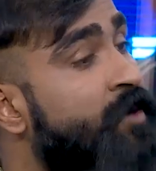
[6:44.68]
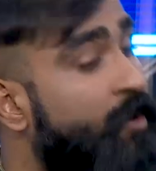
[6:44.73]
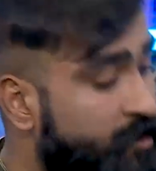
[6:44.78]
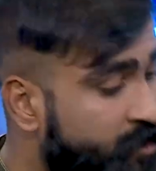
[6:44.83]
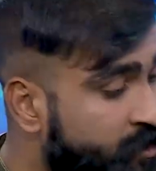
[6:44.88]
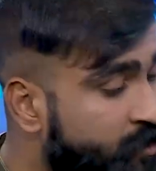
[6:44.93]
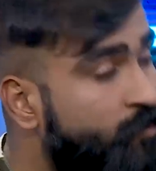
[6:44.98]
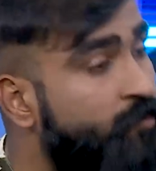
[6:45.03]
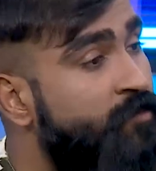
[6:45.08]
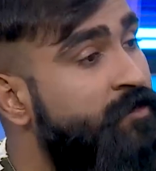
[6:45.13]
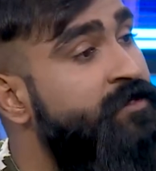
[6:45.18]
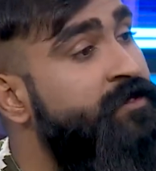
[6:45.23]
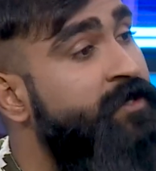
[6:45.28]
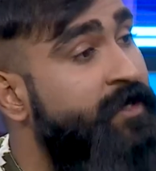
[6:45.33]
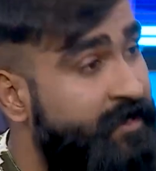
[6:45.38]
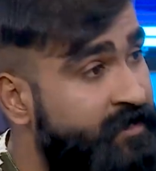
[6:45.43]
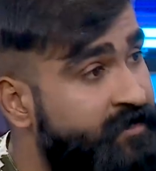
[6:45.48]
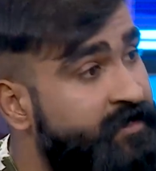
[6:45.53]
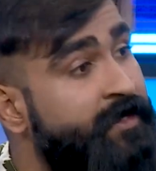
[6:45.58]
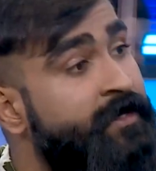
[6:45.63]
or schools
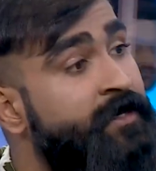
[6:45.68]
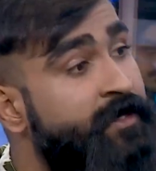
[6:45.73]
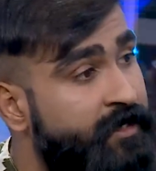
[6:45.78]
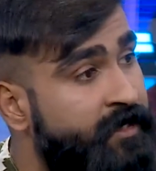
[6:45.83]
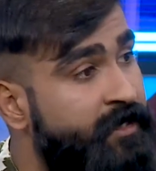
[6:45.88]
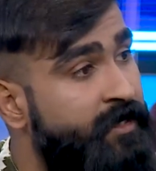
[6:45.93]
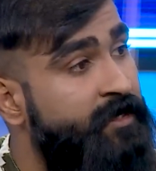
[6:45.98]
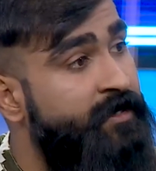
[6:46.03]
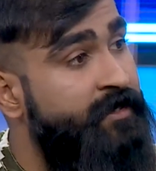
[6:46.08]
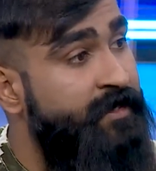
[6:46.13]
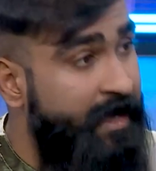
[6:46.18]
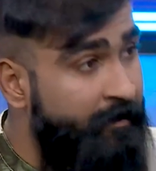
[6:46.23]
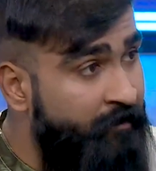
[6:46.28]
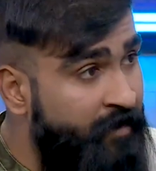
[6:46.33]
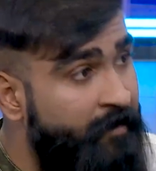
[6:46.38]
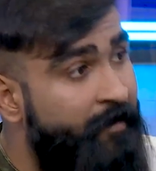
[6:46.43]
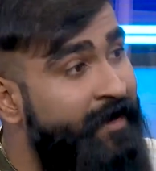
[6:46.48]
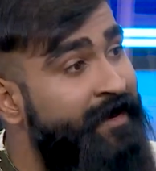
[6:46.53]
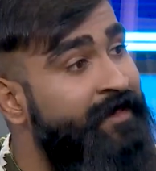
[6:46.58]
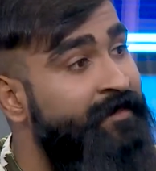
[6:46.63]
in a single year, they're
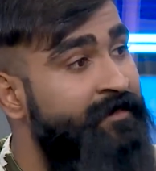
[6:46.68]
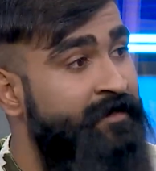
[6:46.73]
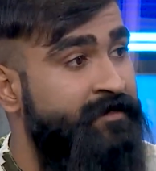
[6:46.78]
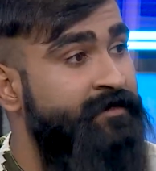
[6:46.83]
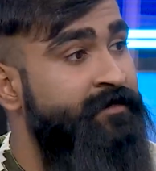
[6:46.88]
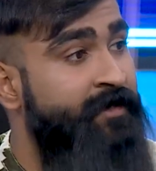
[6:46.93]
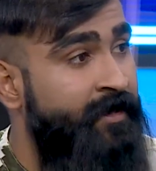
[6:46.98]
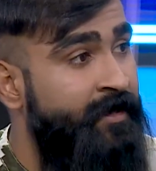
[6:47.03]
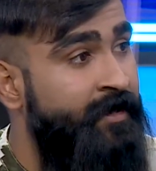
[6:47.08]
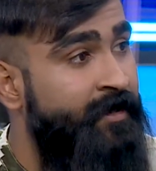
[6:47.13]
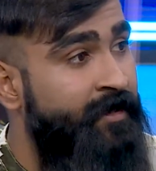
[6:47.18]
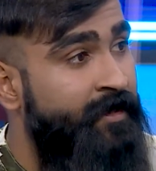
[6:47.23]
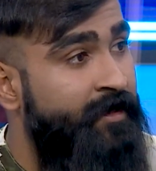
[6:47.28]
implementing this thing,